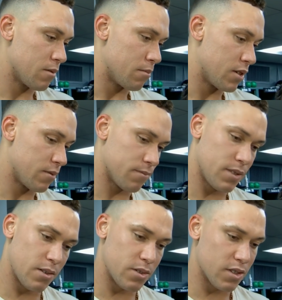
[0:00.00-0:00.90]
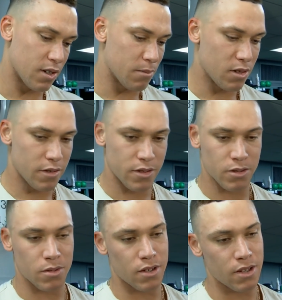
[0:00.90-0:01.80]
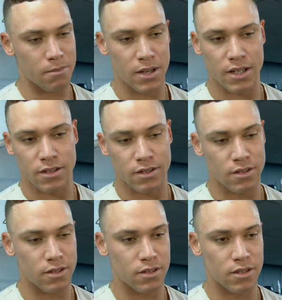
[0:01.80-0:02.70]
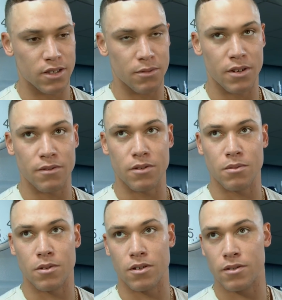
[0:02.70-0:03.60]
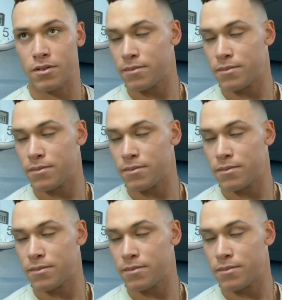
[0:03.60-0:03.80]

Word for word: but yeah, we just got to build off those quality at bats and just just get ready for tomorrow.